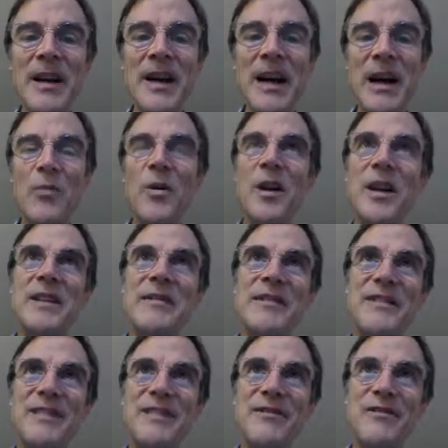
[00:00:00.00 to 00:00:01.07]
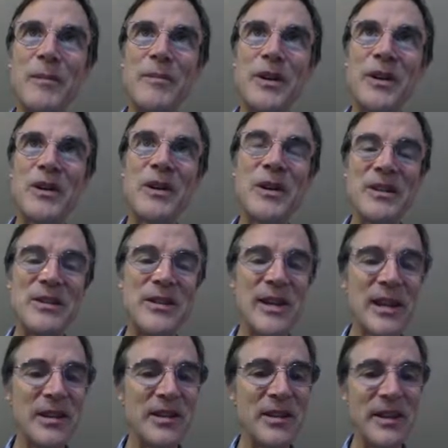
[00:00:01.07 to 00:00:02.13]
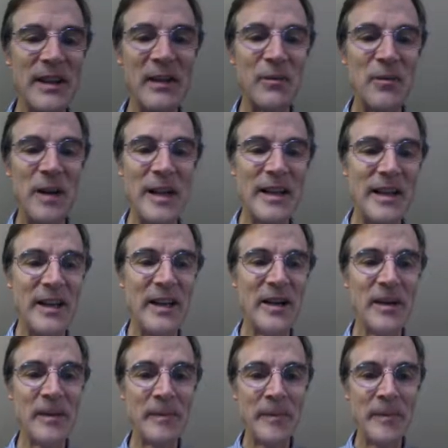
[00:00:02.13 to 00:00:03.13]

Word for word: I want it from the current directory, like right here.